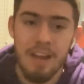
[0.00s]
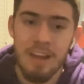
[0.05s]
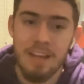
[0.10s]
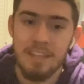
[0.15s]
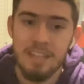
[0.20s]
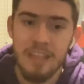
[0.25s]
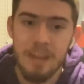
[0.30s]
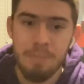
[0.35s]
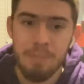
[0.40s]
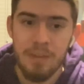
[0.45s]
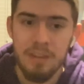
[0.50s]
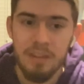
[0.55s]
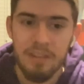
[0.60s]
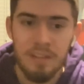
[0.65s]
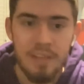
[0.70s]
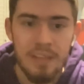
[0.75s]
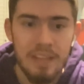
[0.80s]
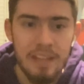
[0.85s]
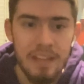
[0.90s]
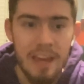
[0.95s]

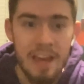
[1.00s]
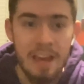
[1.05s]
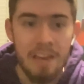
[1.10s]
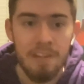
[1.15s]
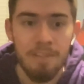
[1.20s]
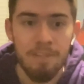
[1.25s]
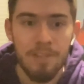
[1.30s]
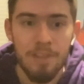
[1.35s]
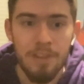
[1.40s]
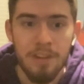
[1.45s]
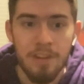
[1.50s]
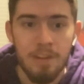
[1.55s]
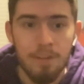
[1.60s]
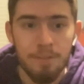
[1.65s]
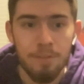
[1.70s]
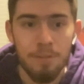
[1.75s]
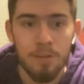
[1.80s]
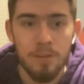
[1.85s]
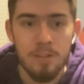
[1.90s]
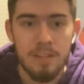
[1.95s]
Damian Lee had a very
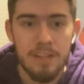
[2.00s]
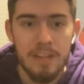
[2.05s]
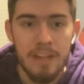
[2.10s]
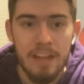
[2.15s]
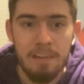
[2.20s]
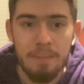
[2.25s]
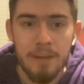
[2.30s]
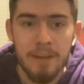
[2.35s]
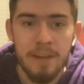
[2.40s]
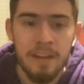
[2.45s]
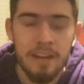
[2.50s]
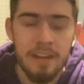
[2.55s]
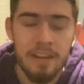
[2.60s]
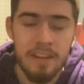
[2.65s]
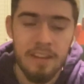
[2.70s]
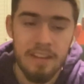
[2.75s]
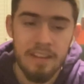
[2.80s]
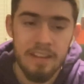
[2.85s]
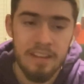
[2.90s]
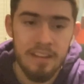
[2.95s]
good first game,
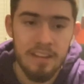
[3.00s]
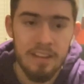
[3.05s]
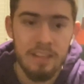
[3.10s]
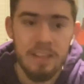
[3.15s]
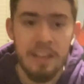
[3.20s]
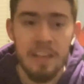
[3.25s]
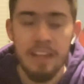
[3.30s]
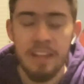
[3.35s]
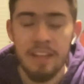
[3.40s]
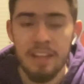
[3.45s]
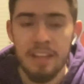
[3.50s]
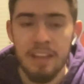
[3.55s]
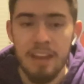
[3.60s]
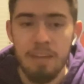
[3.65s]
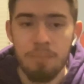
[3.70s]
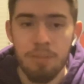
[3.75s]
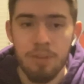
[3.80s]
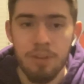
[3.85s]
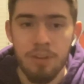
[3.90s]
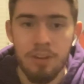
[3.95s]
hitting the
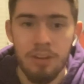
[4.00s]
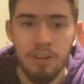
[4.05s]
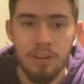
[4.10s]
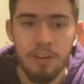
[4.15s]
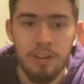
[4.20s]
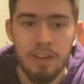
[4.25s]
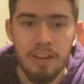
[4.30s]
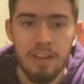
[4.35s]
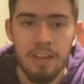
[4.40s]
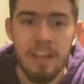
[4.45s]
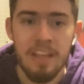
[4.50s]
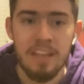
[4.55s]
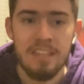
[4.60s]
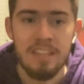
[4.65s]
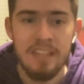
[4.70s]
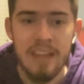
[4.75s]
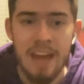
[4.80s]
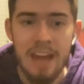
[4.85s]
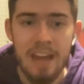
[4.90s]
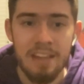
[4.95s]
game winner
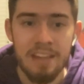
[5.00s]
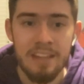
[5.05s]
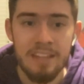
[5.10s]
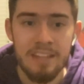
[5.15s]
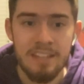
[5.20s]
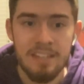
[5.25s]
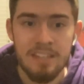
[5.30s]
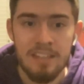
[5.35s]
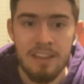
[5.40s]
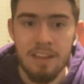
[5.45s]
against Dallas.